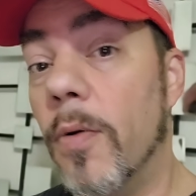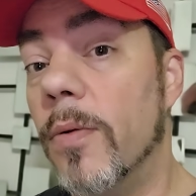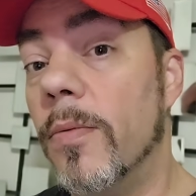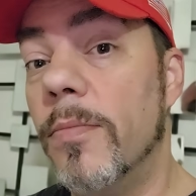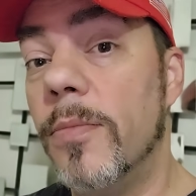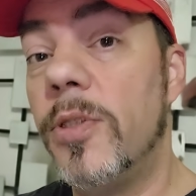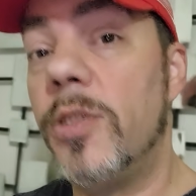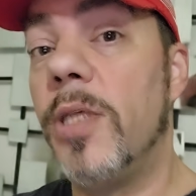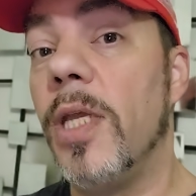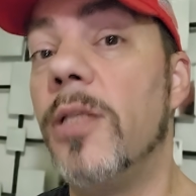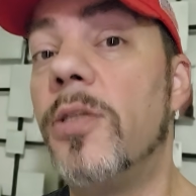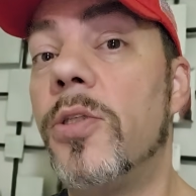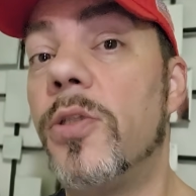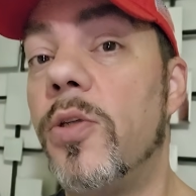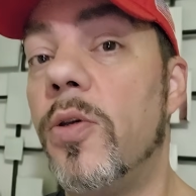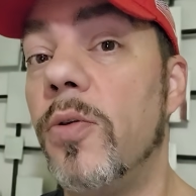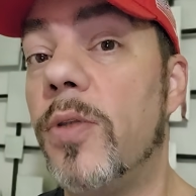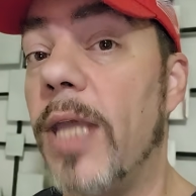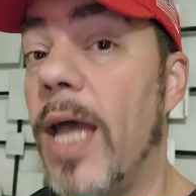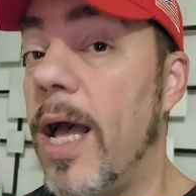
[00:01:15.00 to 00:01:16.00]
Since
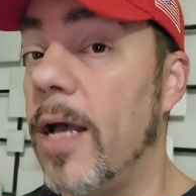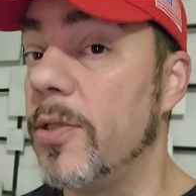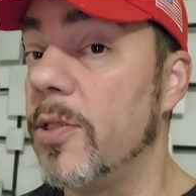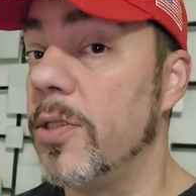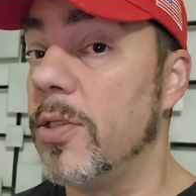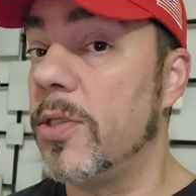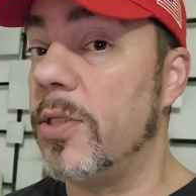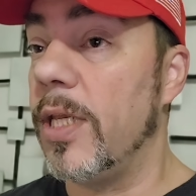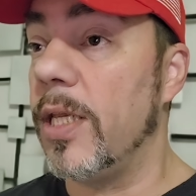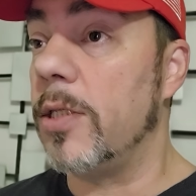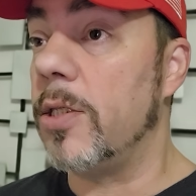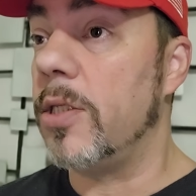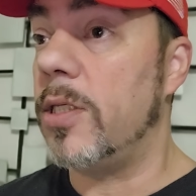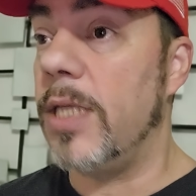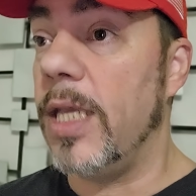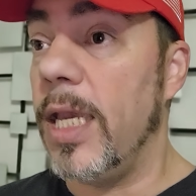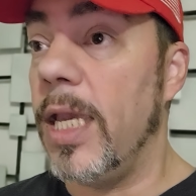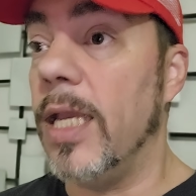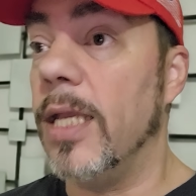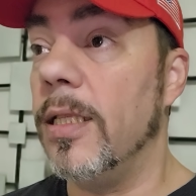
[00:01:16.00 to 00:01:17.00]

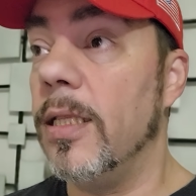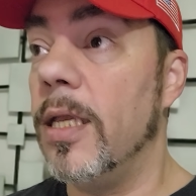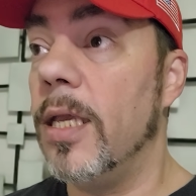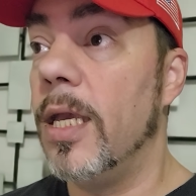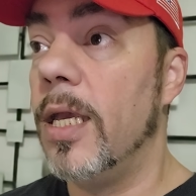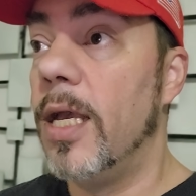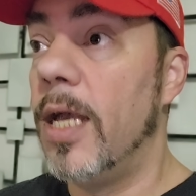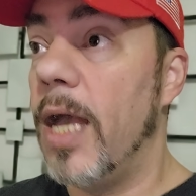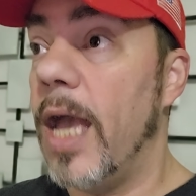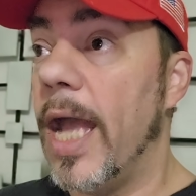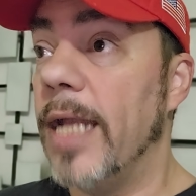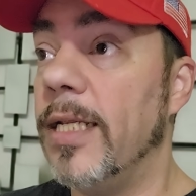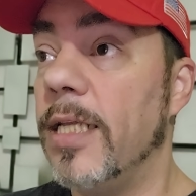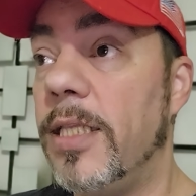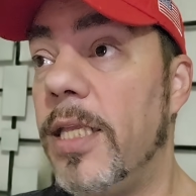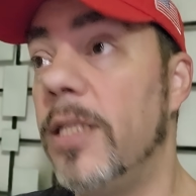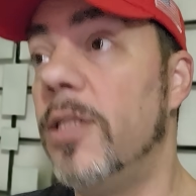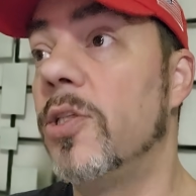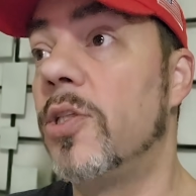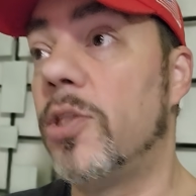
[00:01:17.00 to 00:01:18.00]
2016, and it
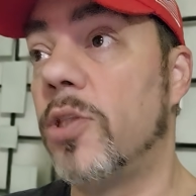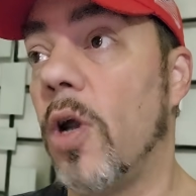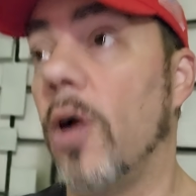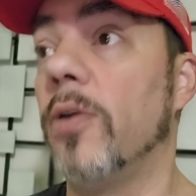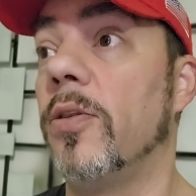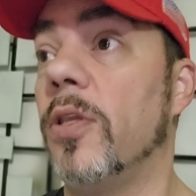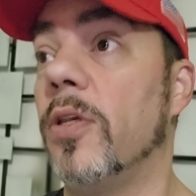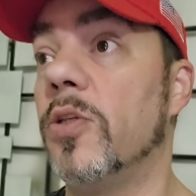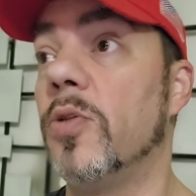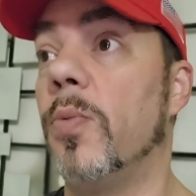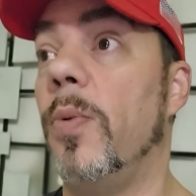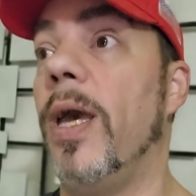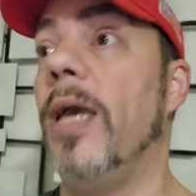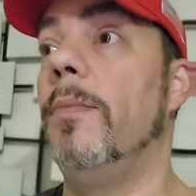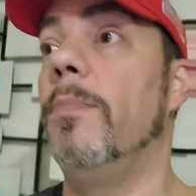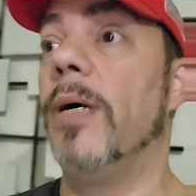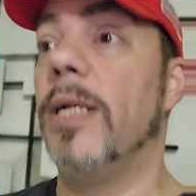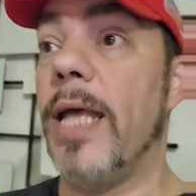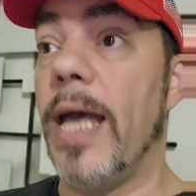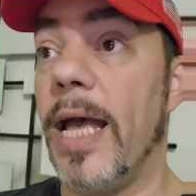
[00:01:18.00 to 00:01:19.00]
didn't start this way,
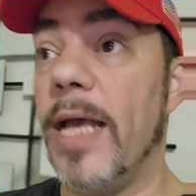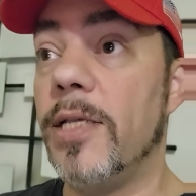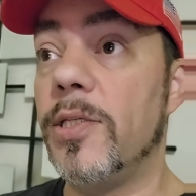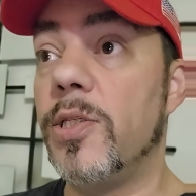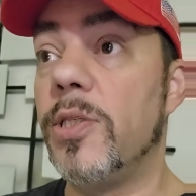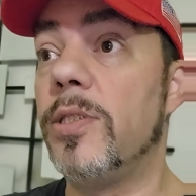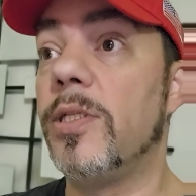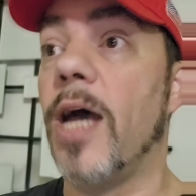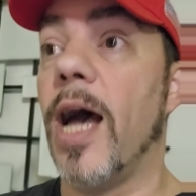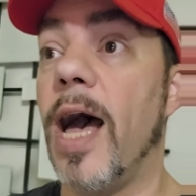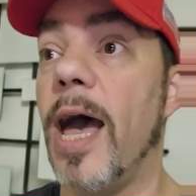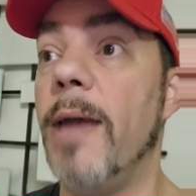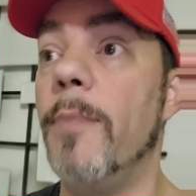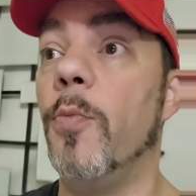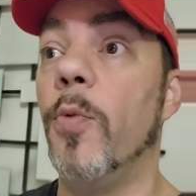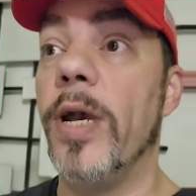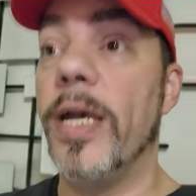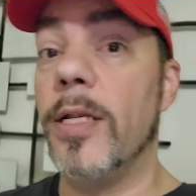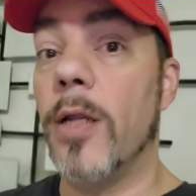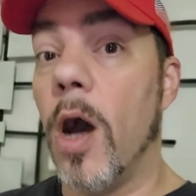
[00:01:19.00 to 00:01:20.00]
but as time
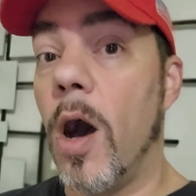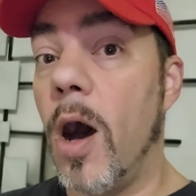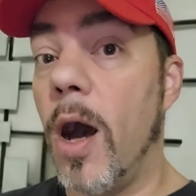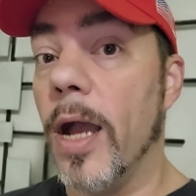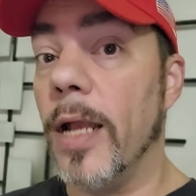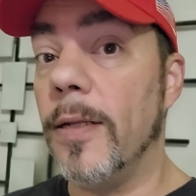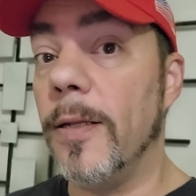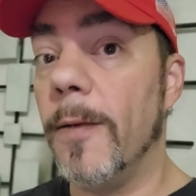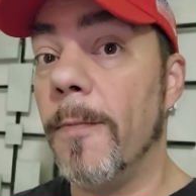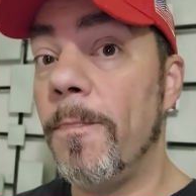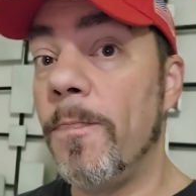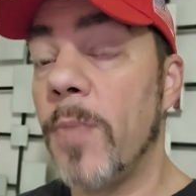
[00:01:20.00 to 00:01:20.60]
went on,